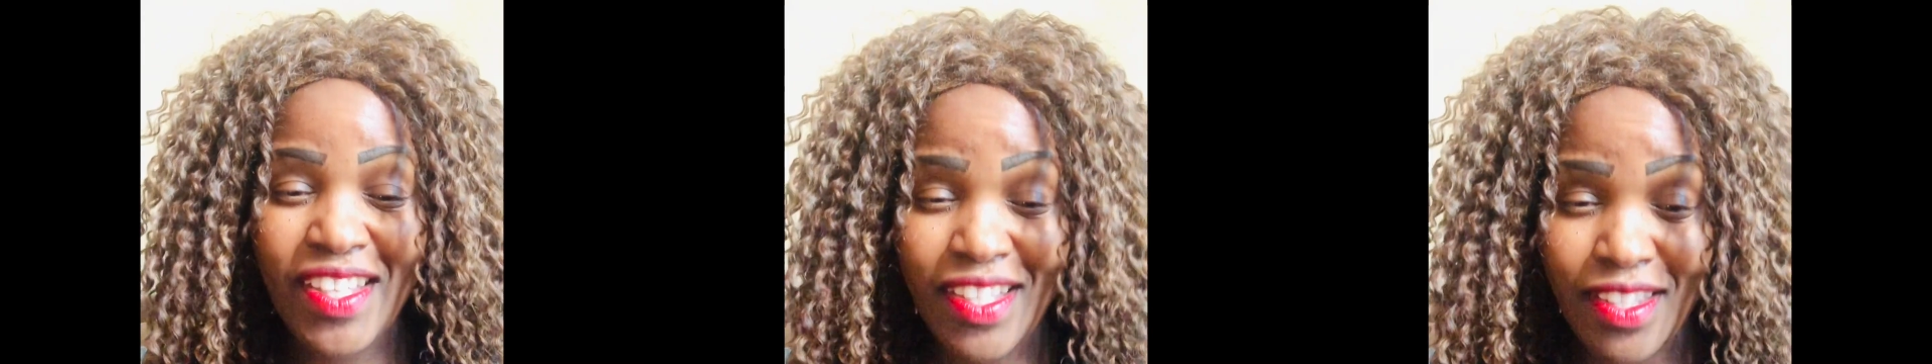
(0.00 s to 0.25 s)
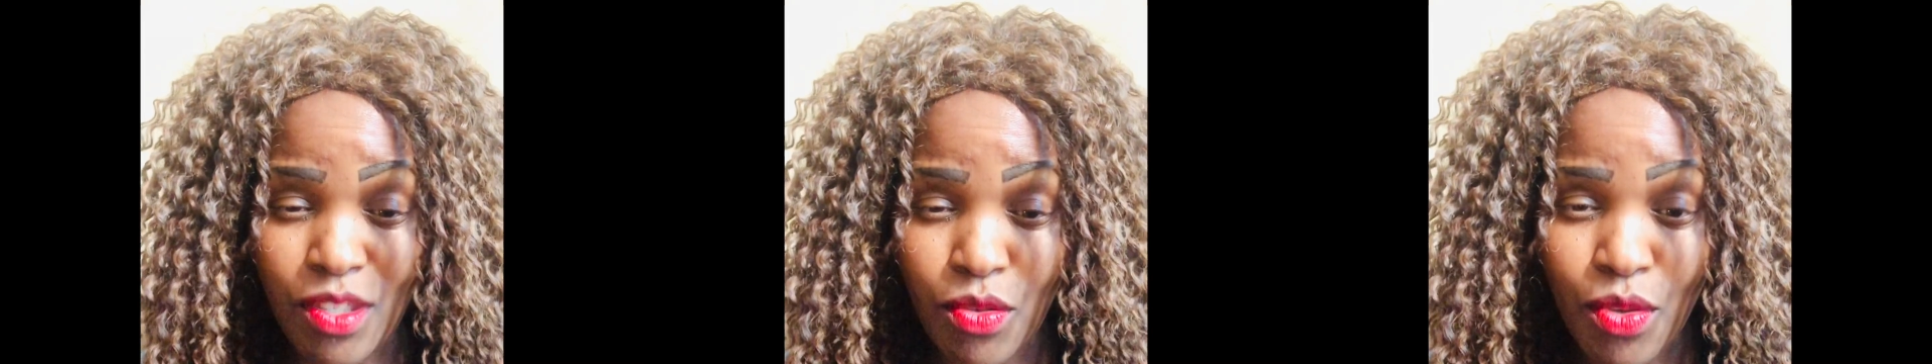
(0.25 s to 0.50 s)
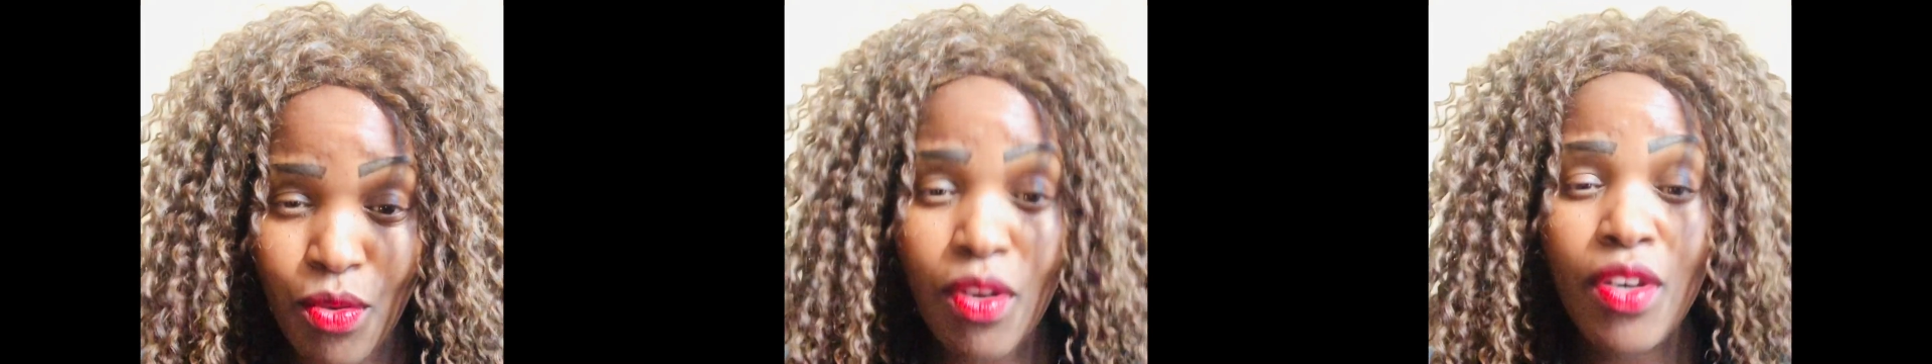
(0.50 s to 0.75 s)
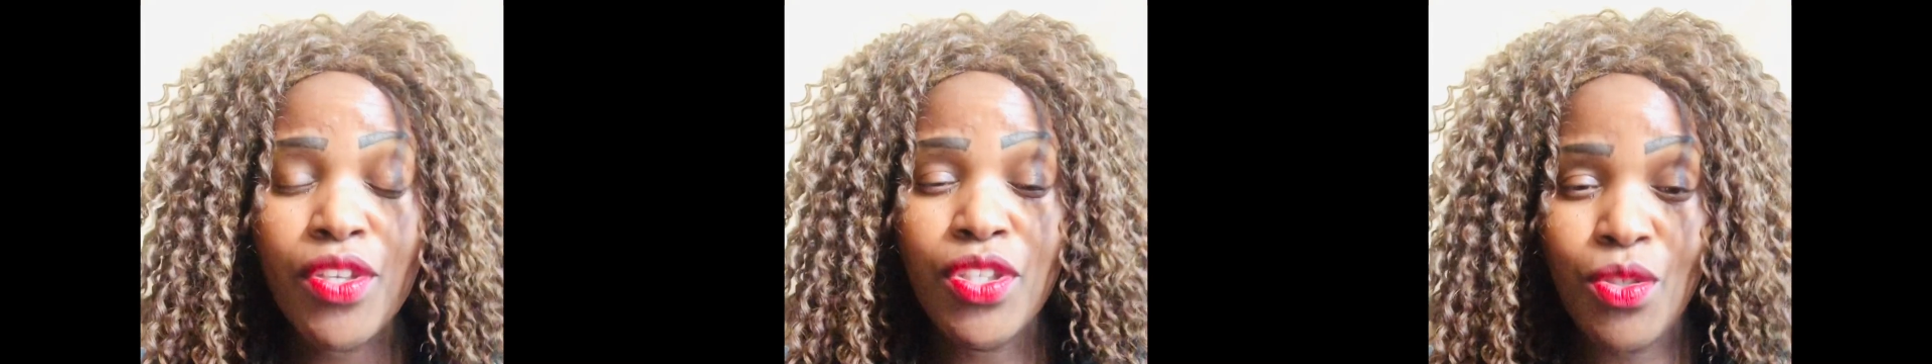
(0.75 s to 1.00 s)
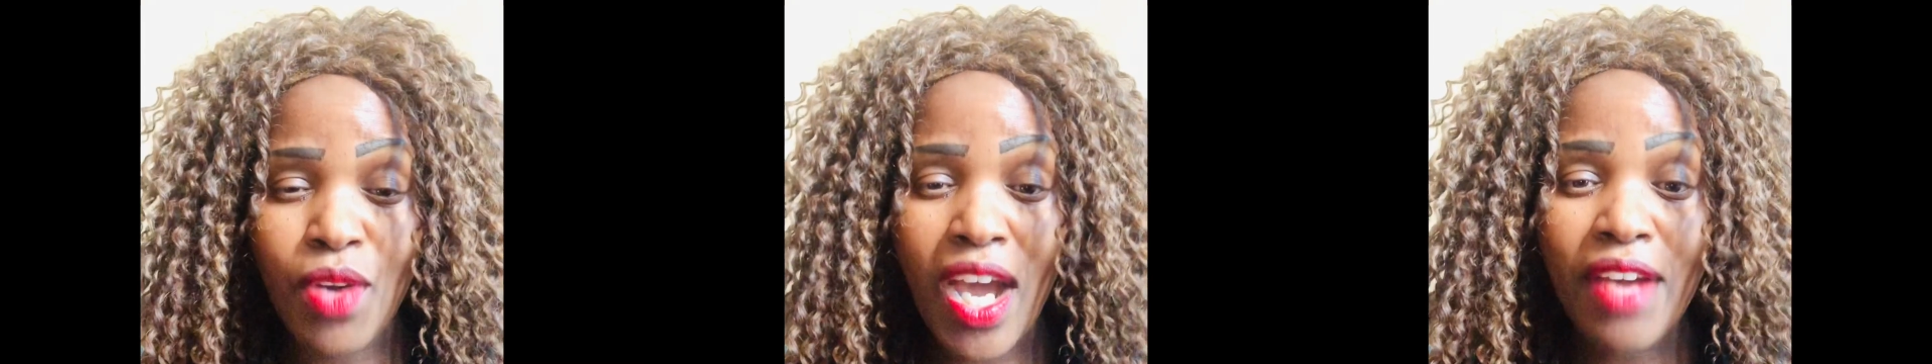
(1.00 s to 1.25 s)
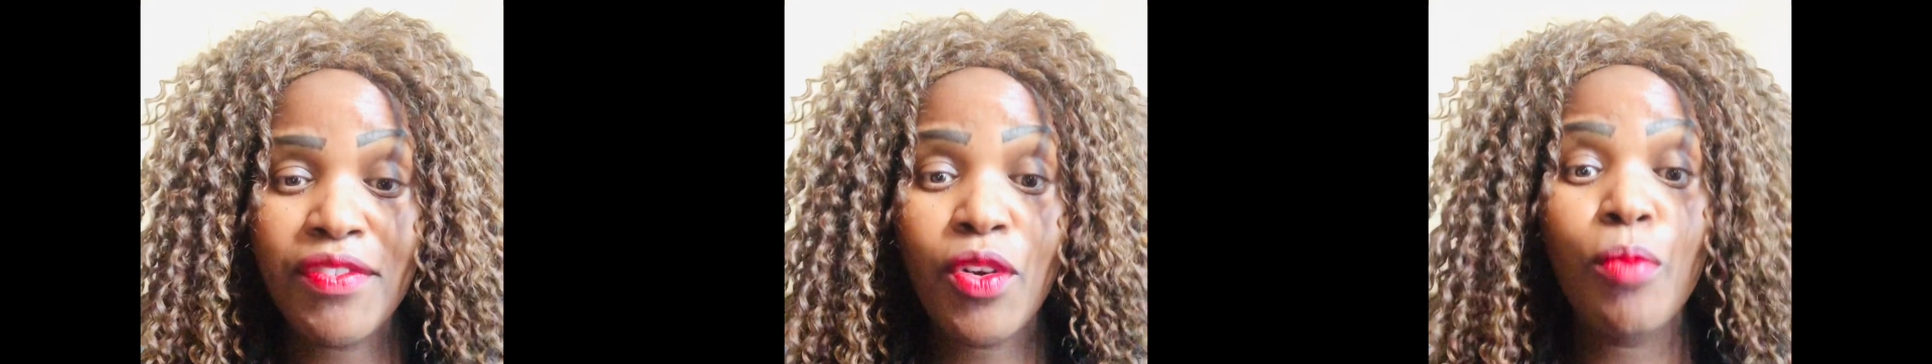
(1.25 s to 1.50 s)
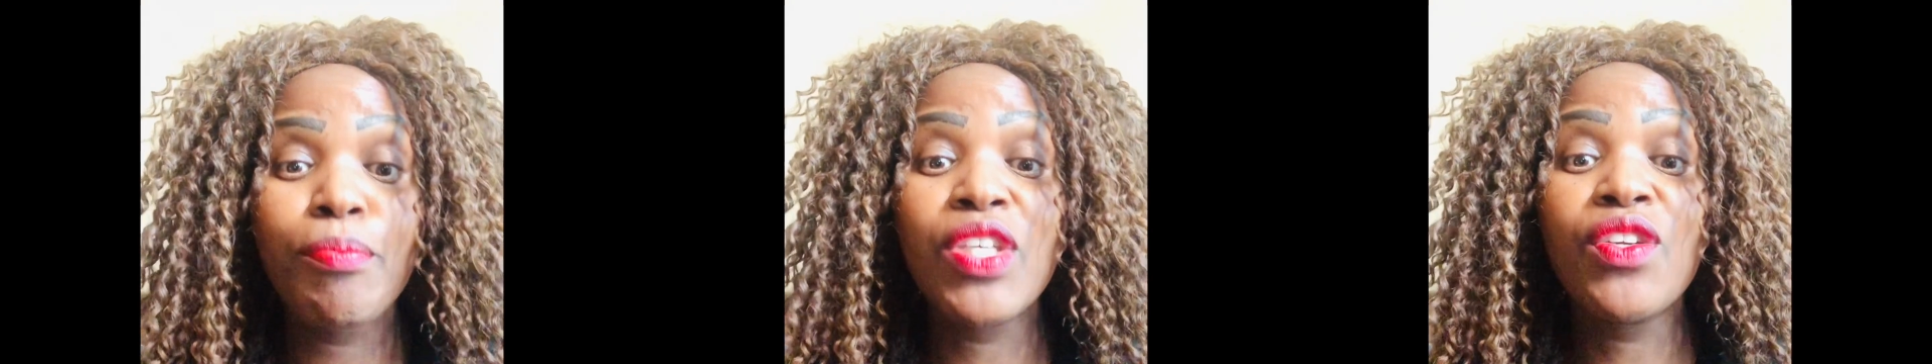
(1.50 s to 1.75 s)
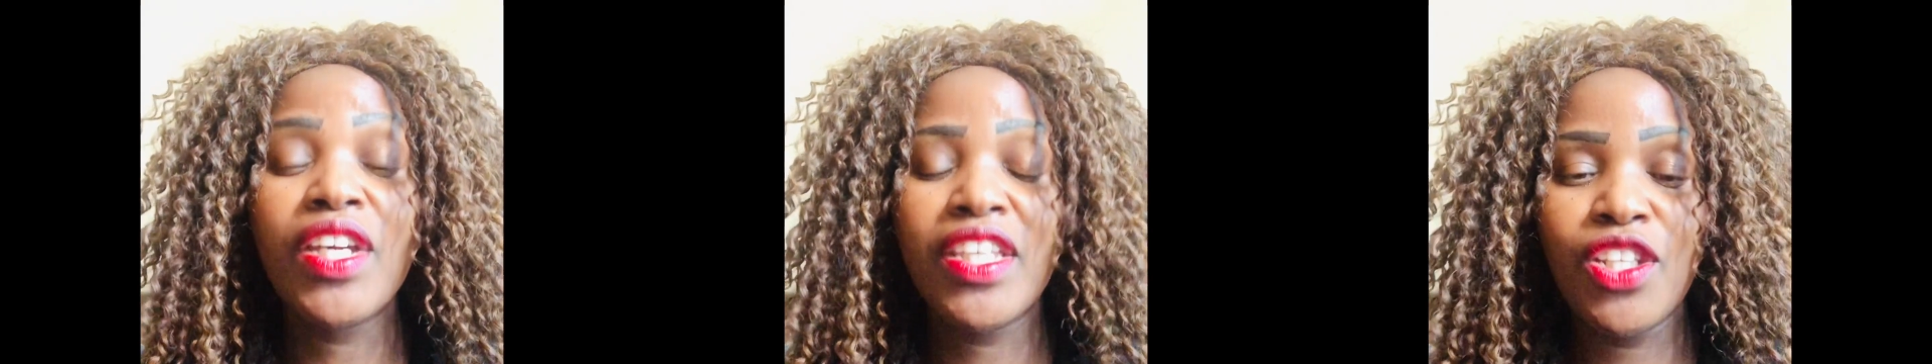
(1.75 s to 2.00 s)
You know, you have
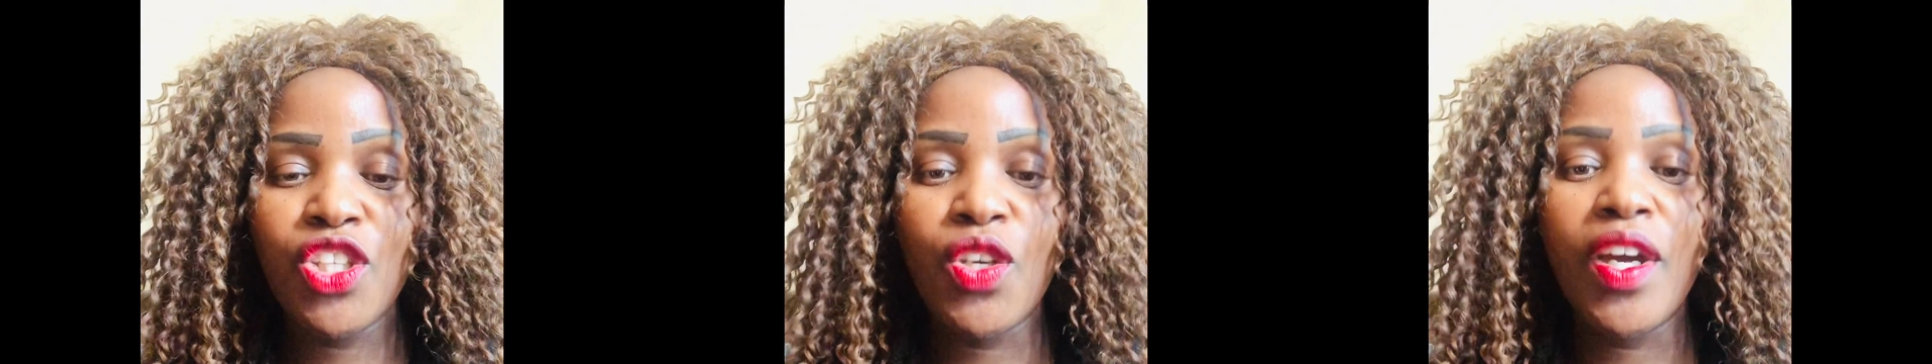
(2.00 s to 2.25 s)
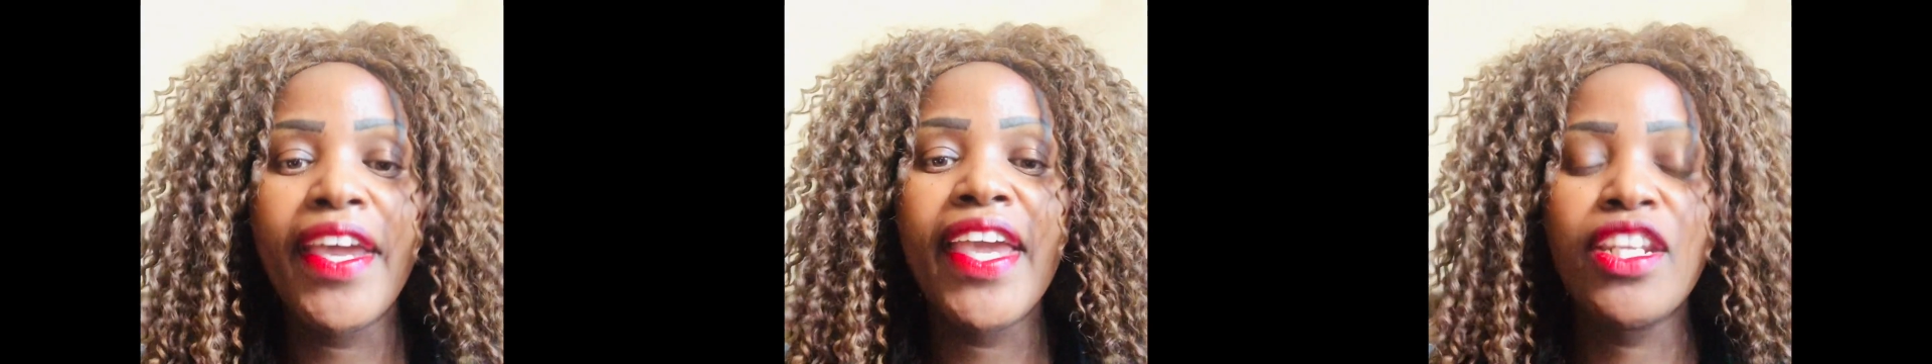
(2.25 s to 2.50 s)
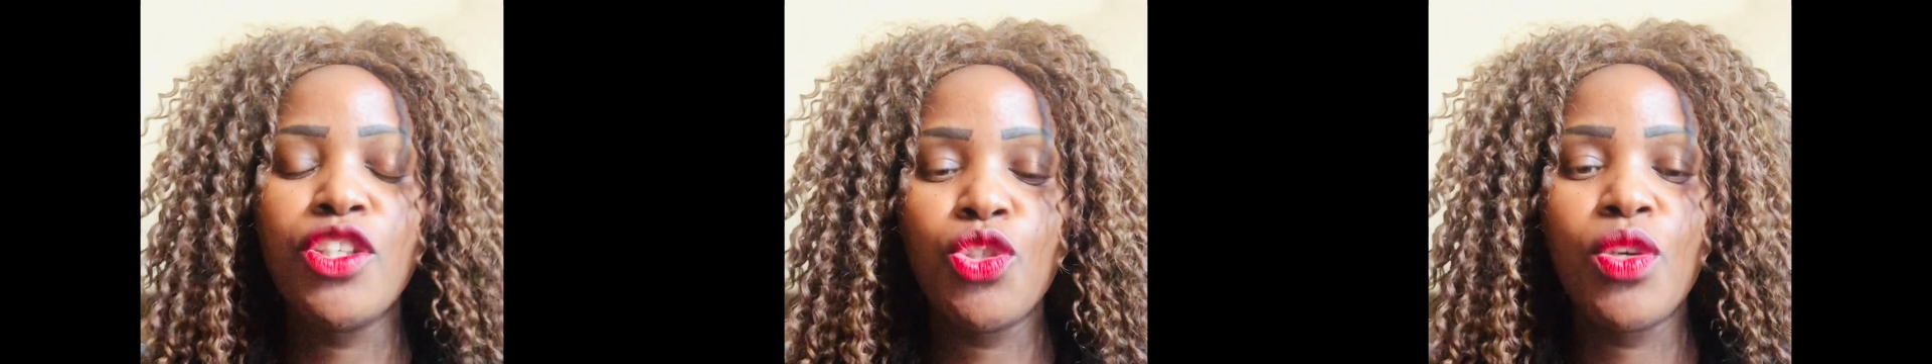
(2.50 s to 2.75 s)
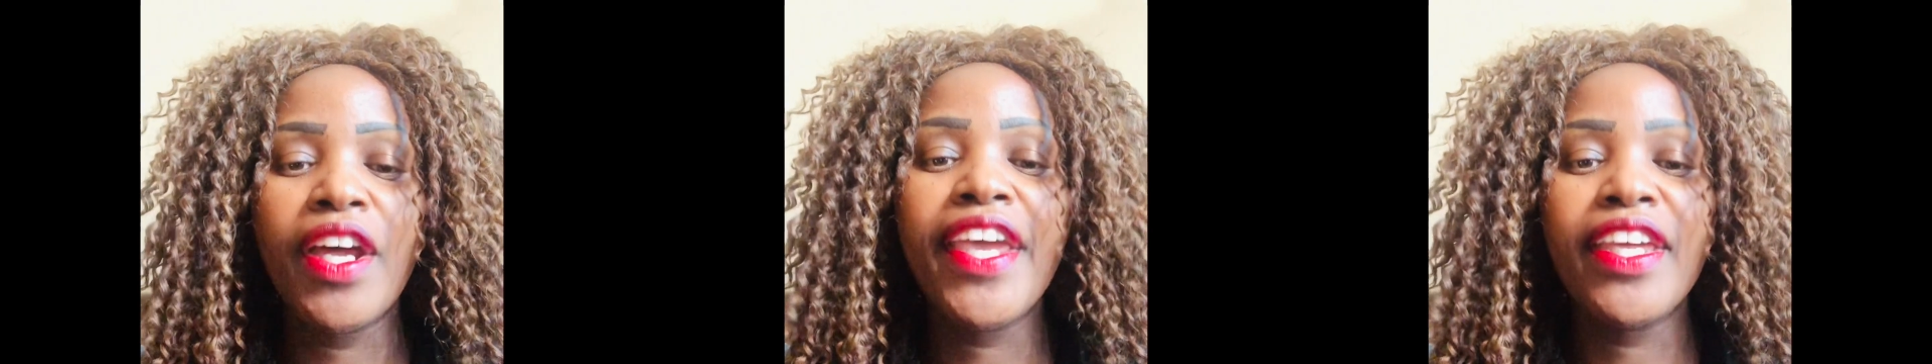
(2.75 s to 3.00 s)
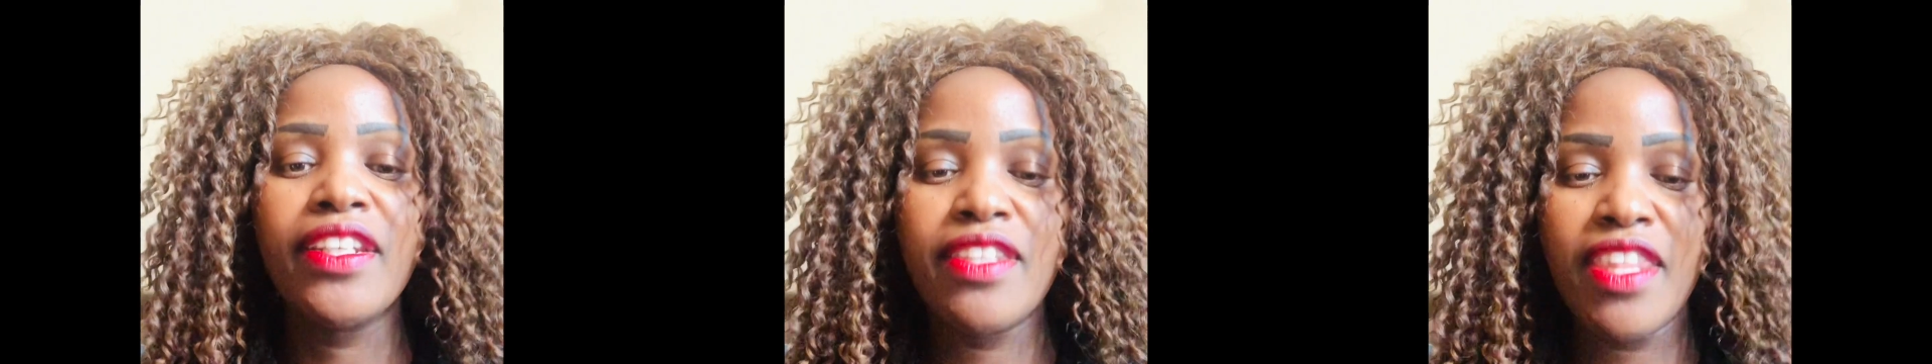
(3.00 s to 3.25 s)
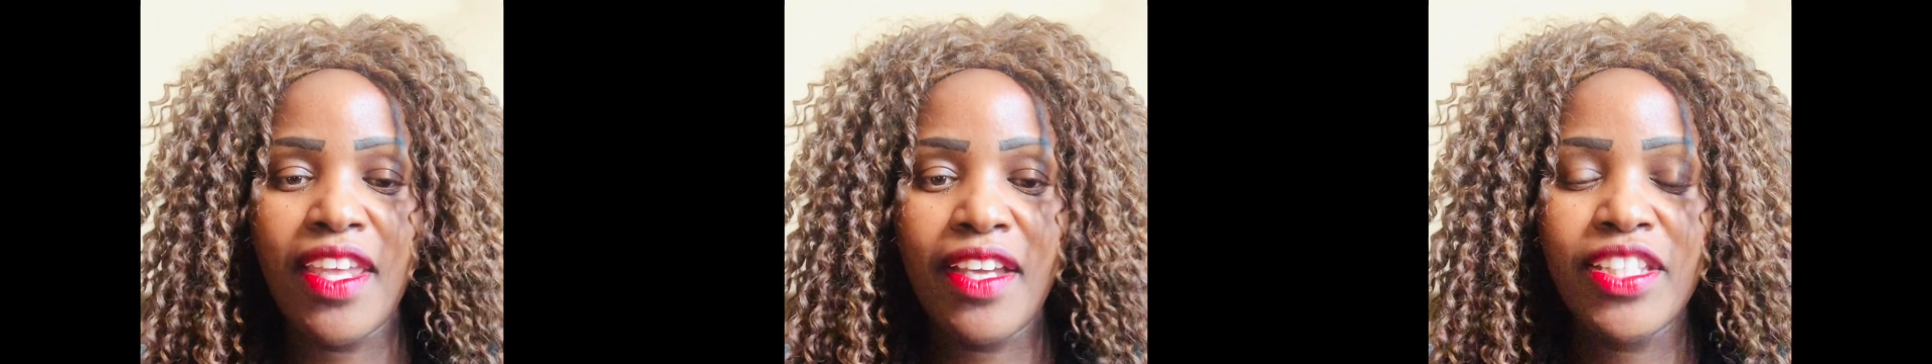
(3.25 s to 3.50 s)
computer in your head, your head there,